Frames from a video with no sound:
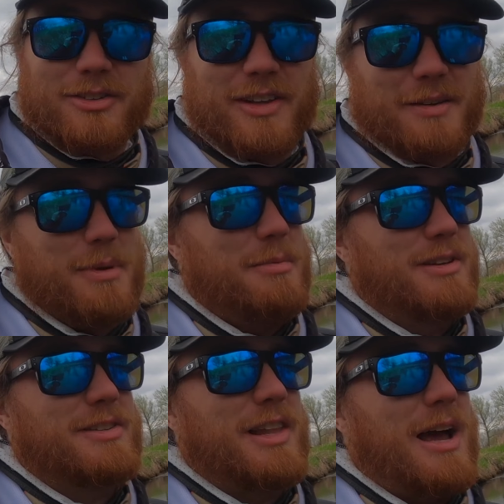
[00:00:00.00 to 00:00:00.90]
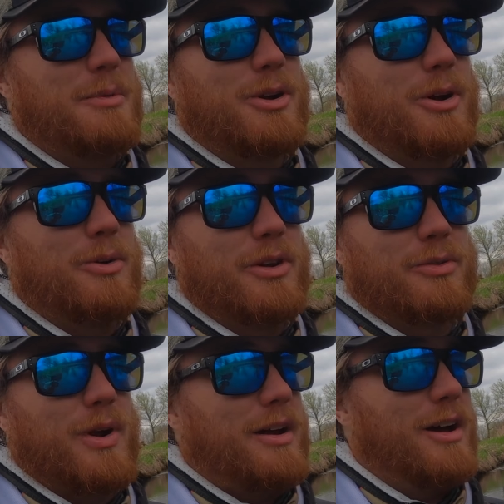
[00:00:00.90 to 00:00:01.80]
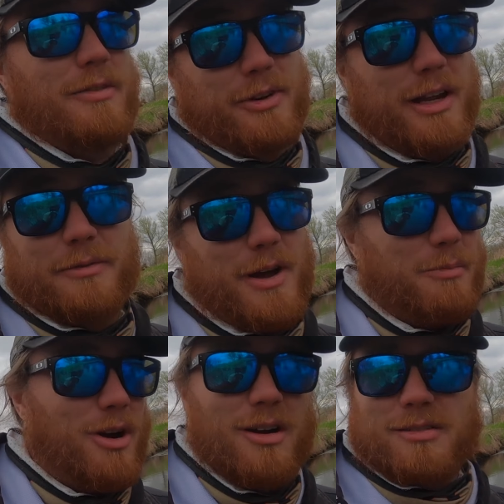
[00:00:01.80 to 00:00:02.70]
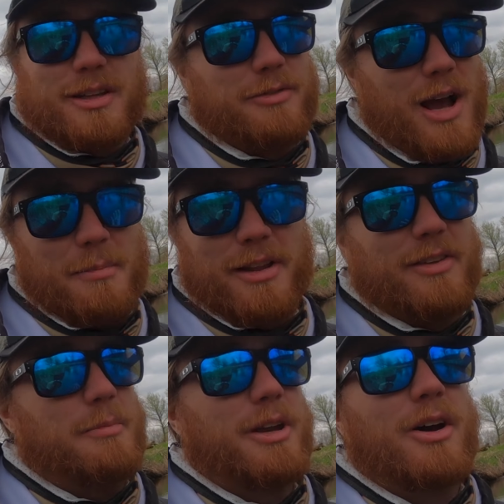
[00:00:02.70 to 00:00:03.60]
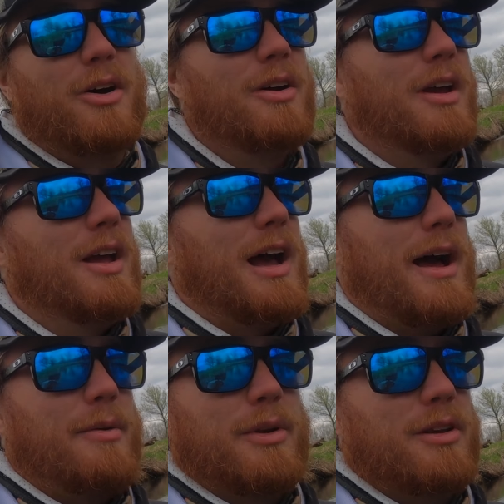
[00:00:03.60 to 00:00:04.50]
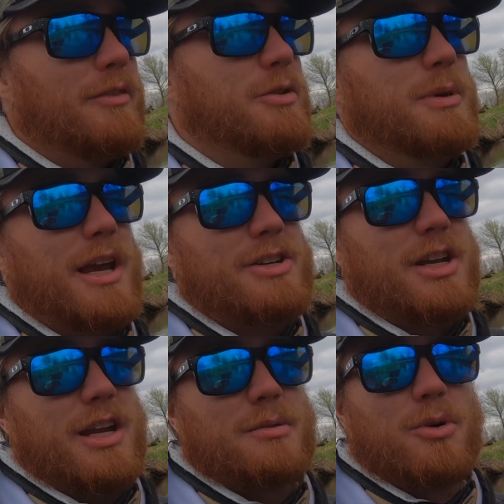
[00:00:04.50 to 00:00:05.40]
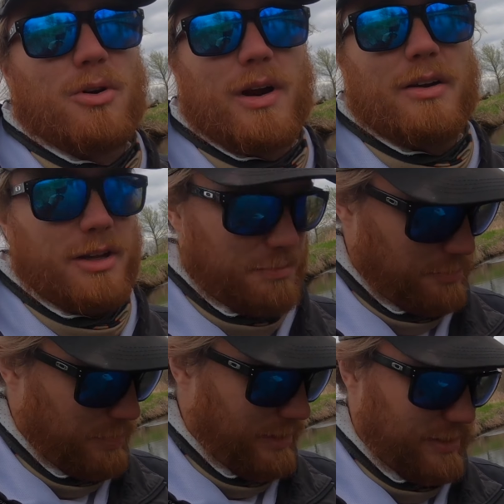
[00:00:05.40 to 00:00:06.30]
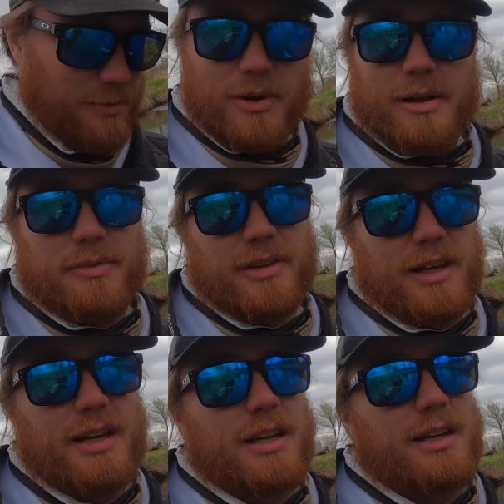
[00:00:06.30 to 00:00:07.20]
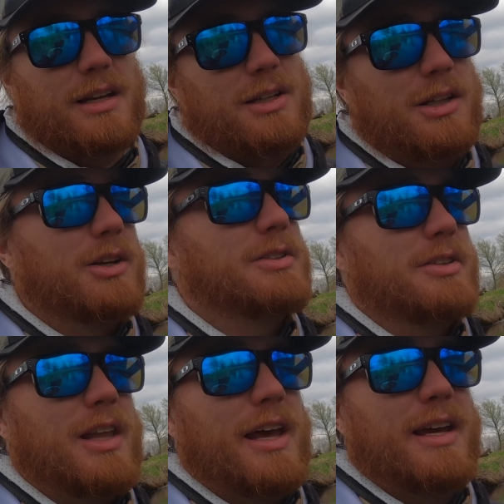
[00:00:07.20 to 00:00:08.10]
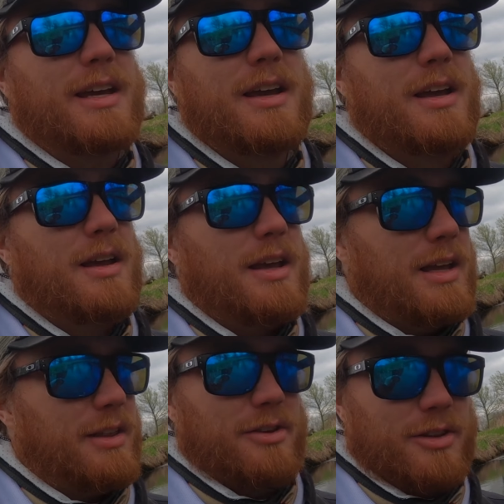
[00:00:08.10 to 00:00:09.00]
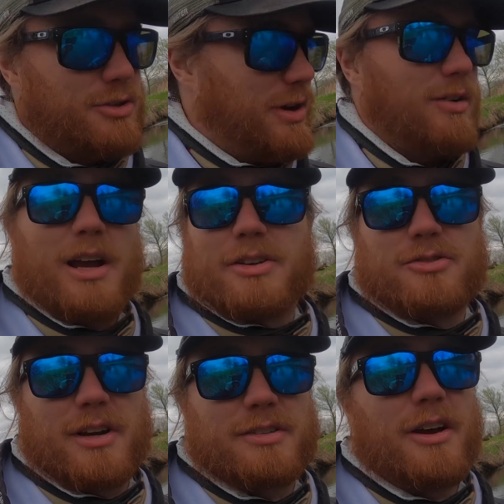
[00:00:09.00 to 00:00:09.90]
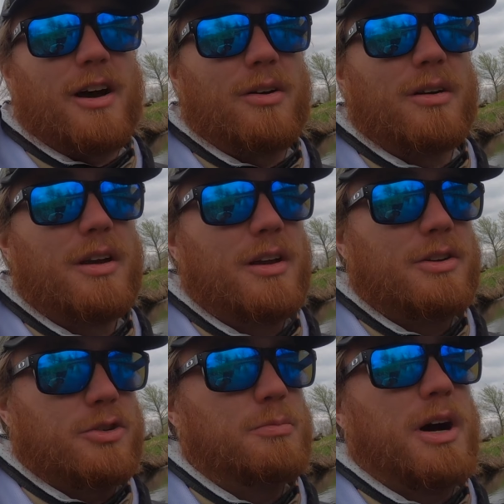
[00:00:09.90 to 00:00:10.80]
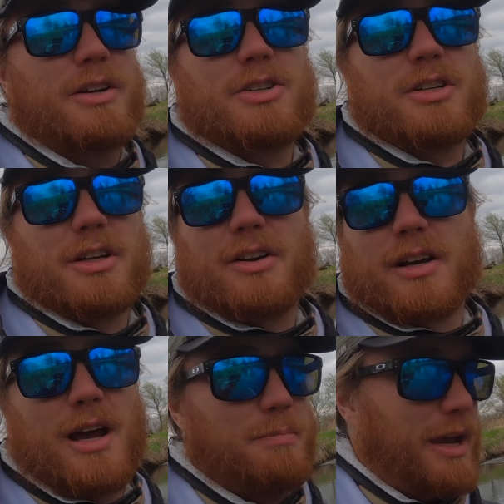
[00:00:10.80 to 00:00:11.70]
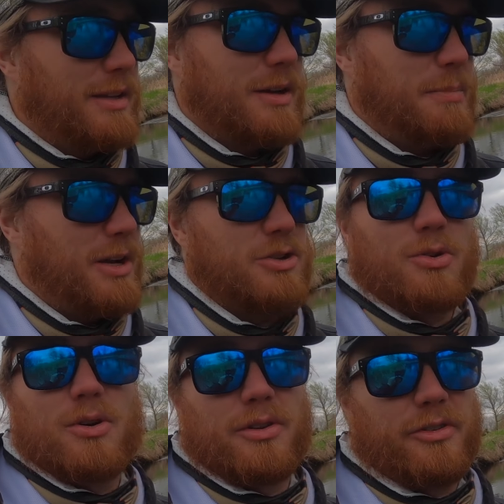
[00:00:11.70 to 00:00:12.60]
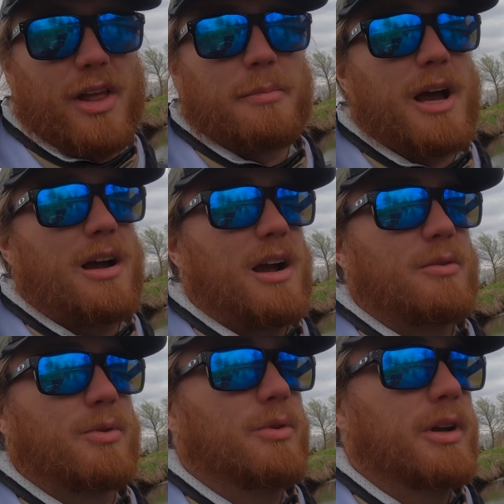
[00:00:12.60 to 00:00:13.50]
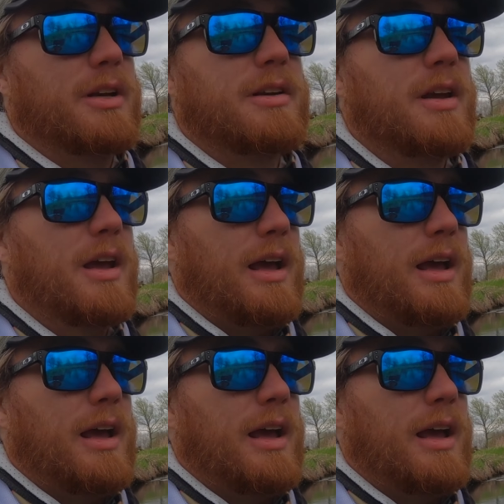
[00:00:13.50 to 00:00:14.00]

looks like maybe the slime coat is rotten off. And if I'm wrong, leave comments, let me know. I would love to be educated more around it, but based on what I'm seeing, it looks like either the trout got stressed out too much, it got banked up on shore, the slime coat got ruined,